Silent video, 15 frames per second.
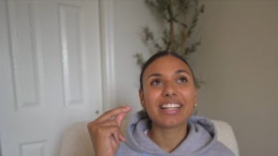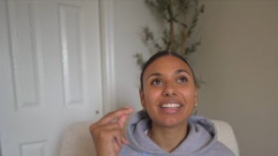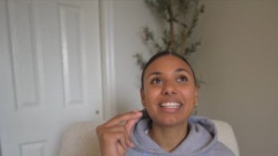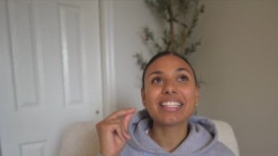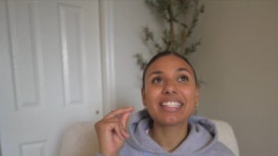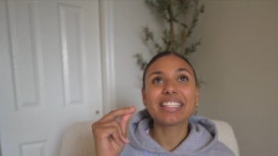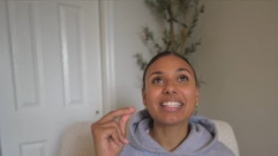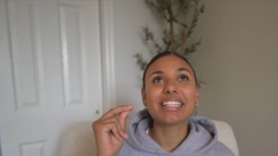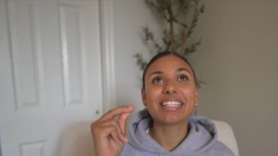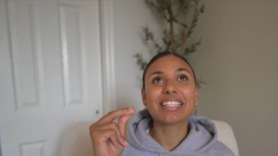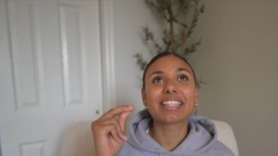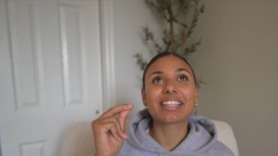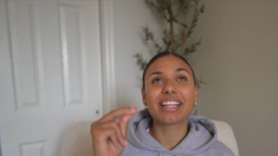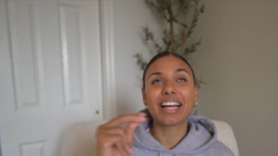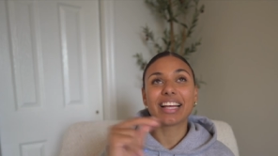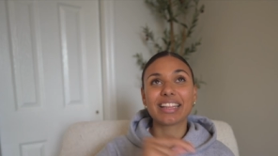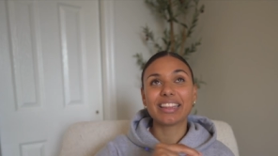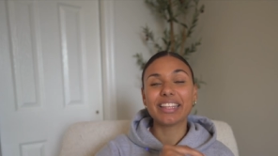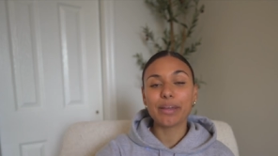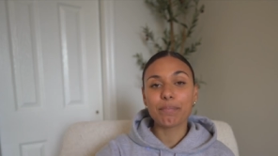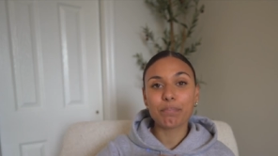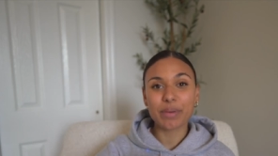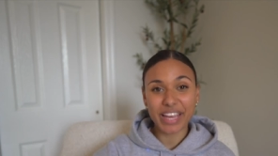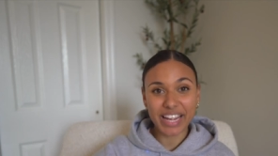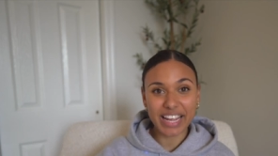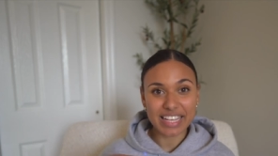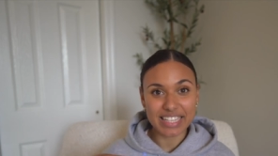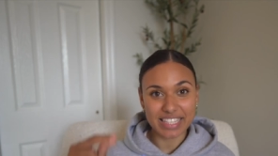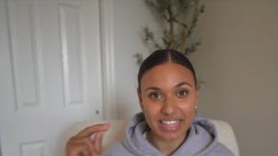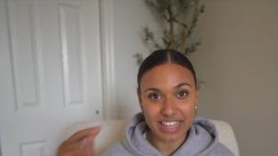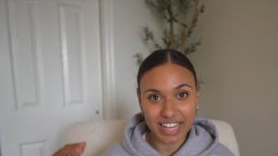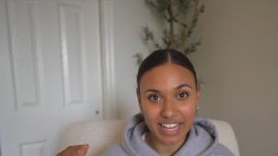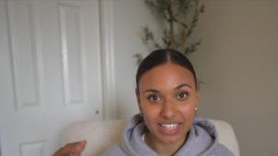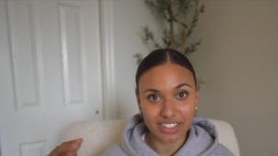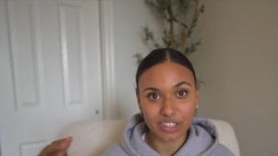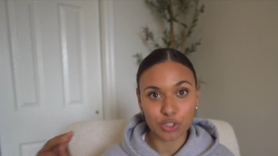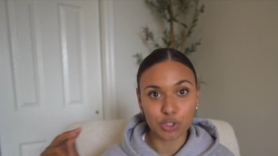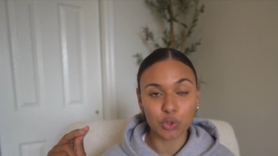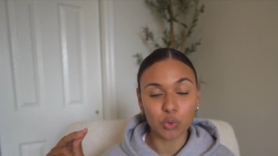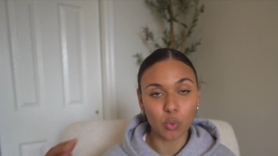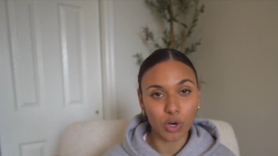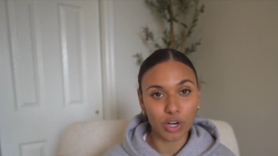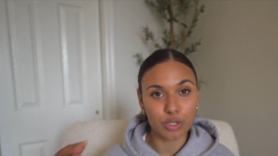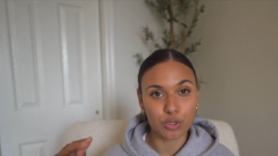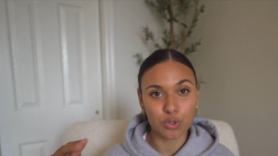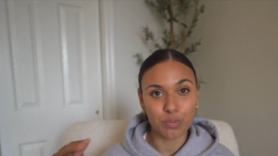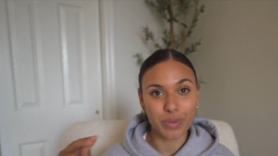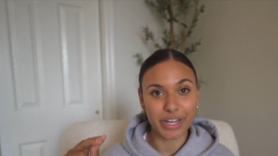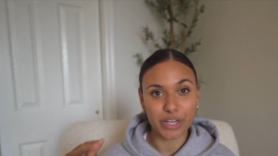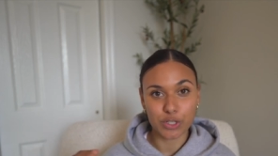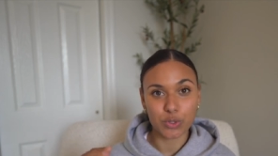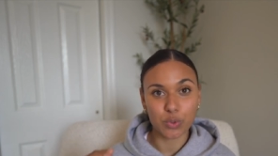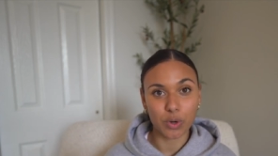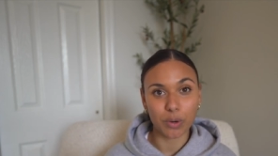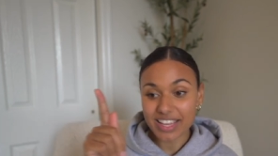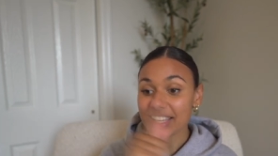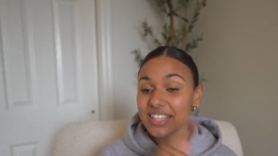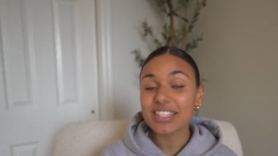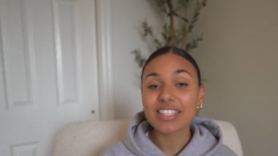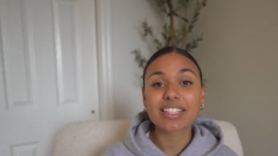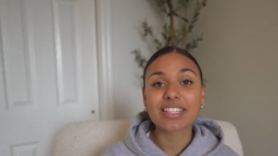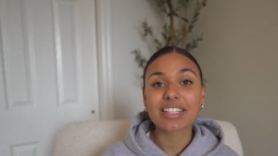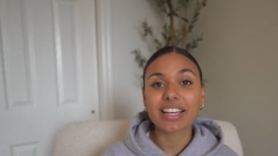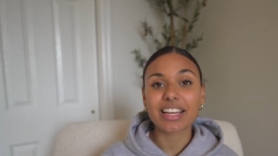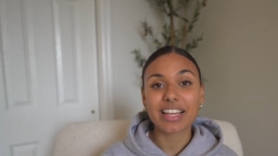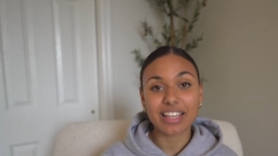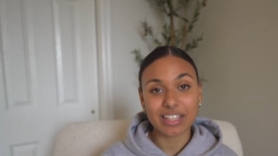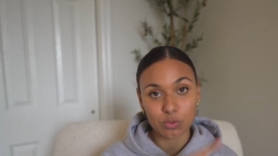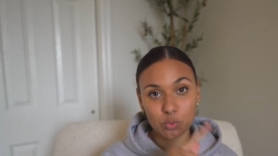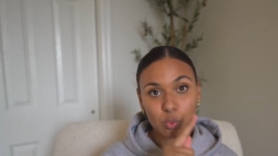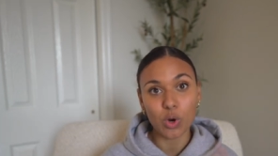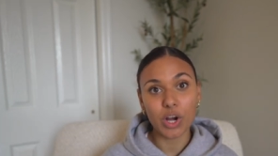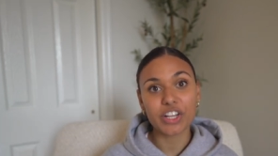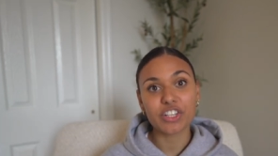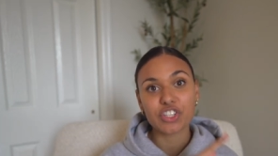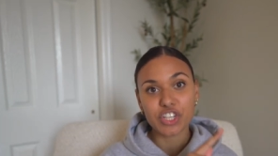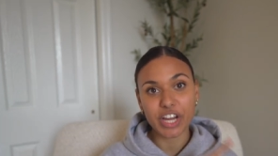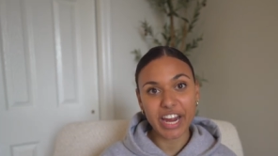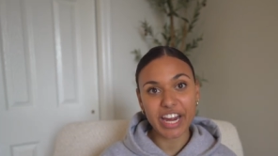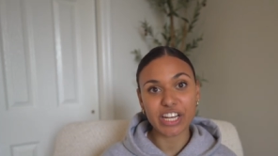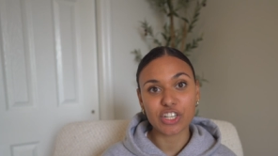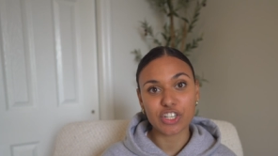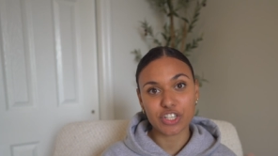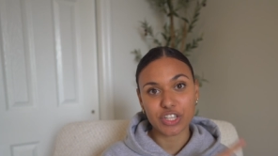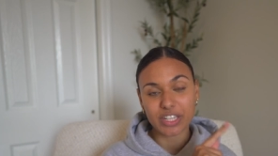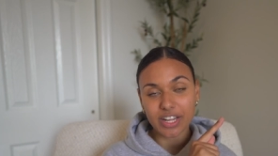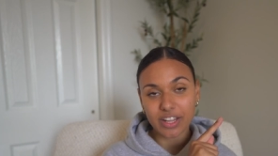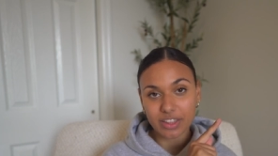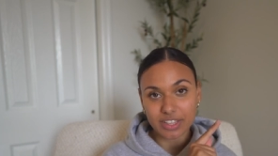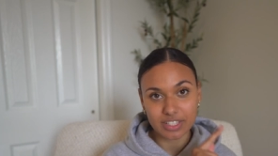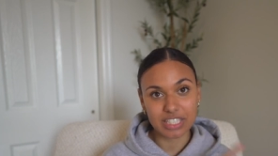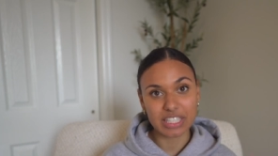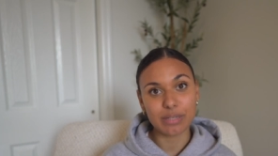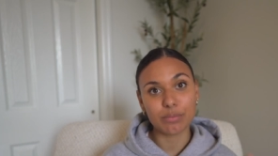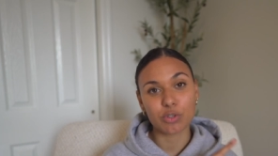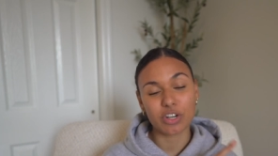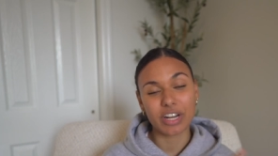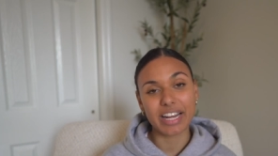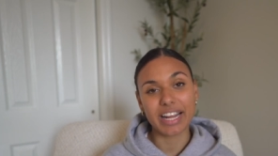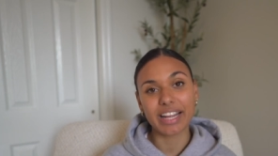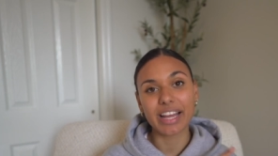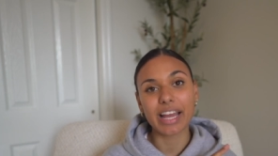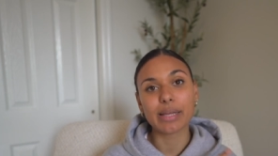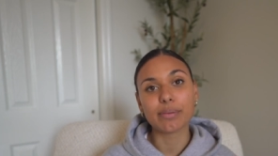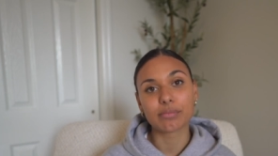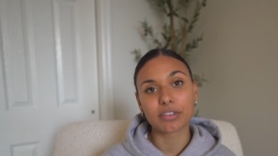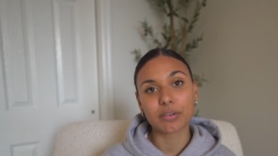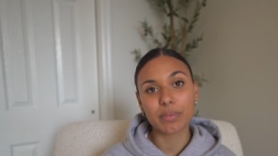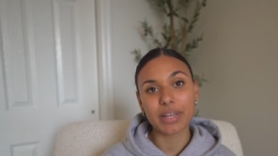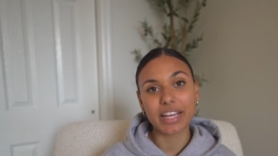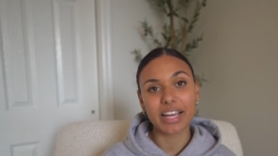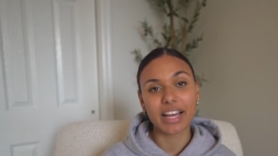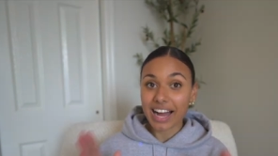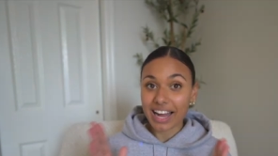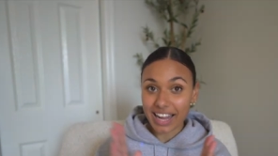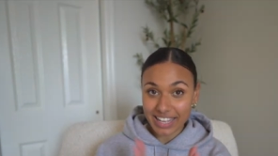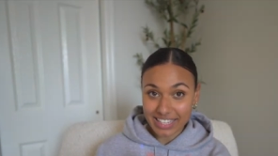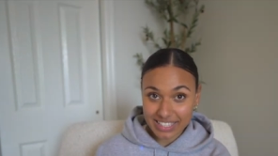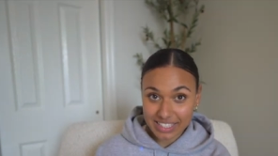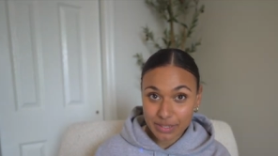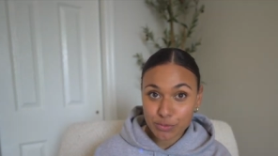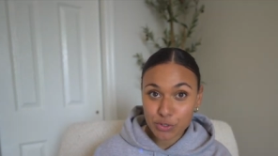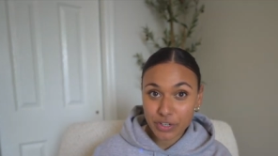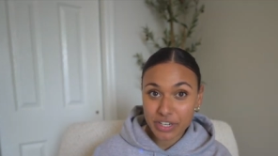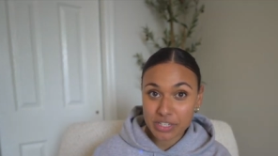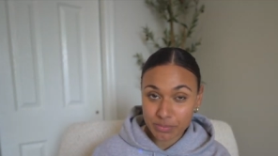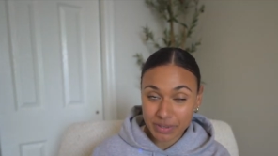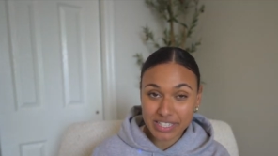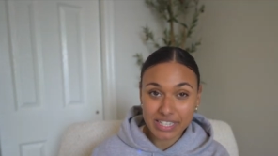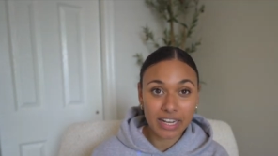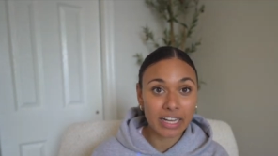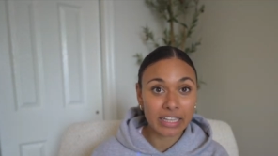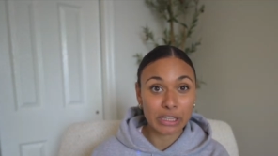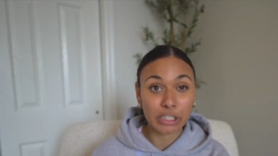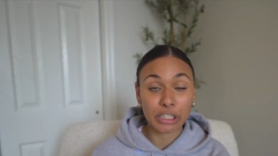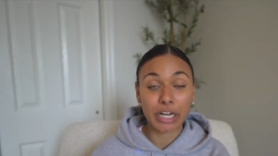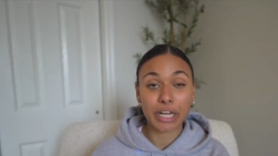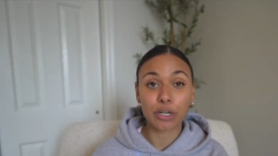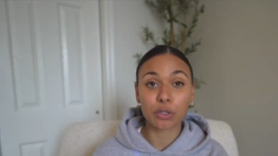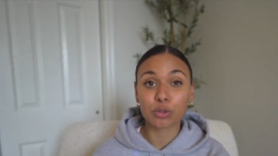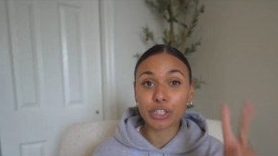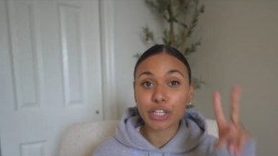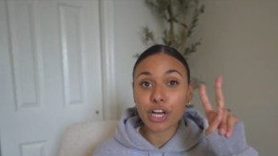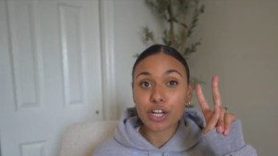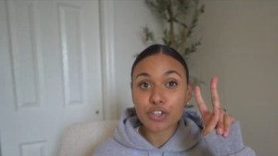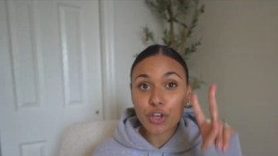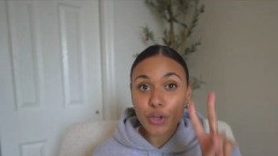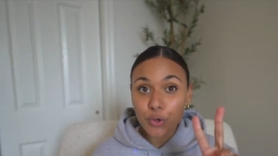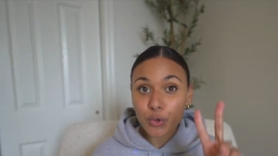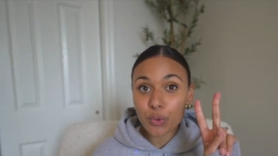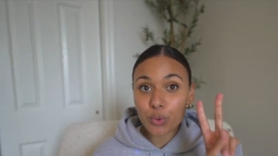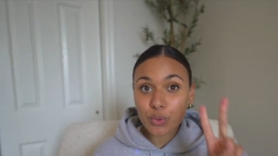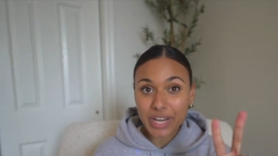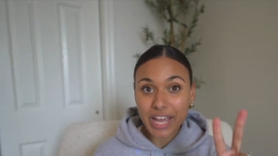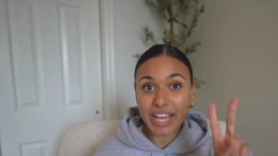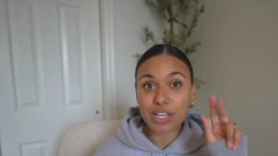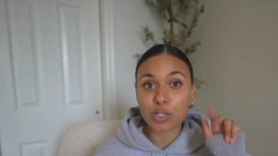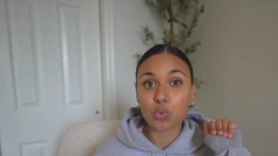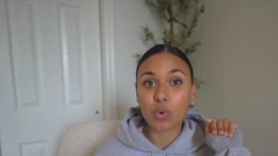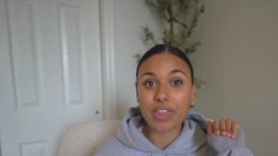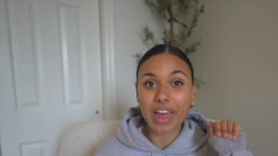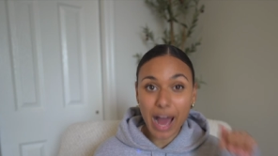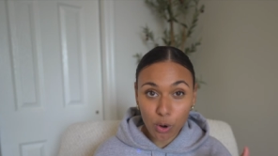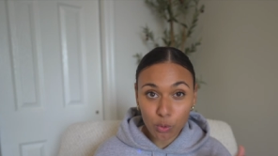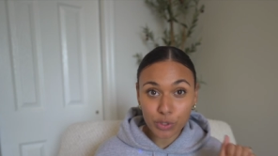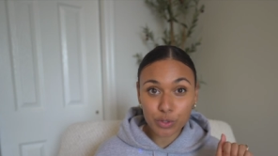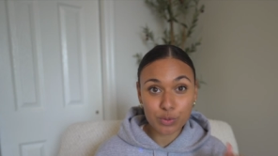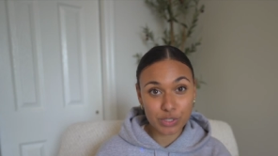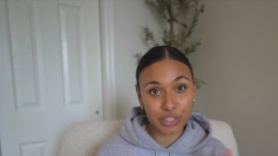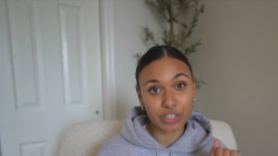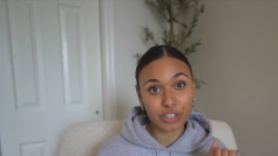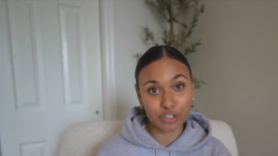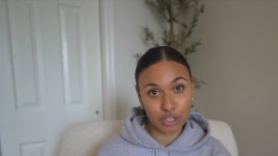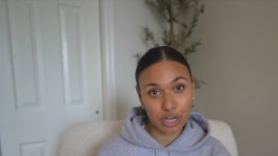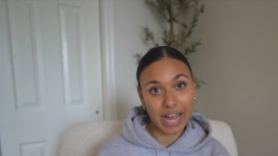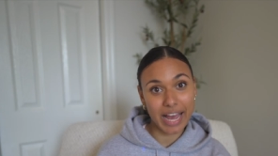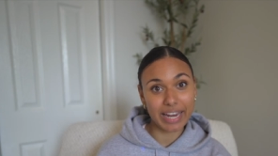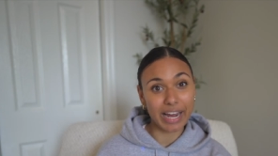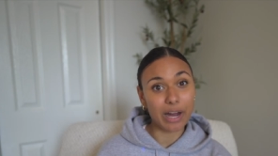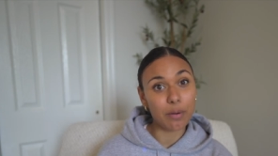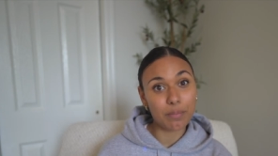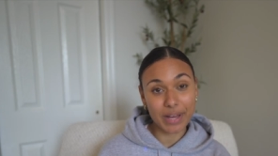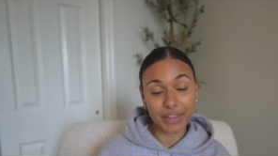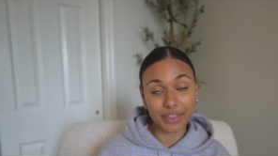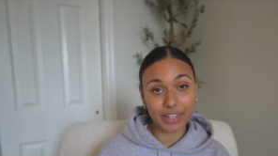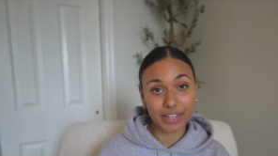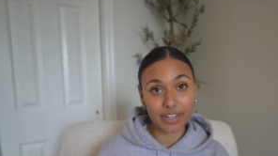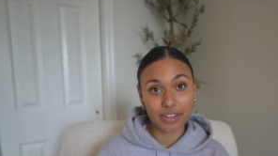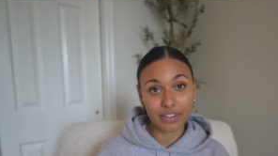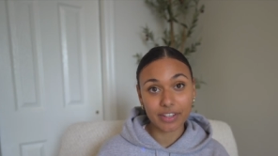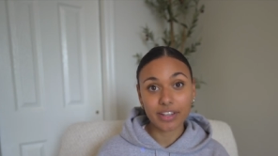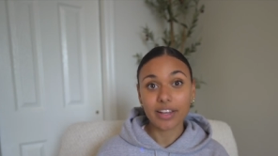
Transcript: this is like the biggest thing that you want to make sure. This is what changed the sleep training game for me. I sleep trained my toddler in only 2 days without using the cry it out method.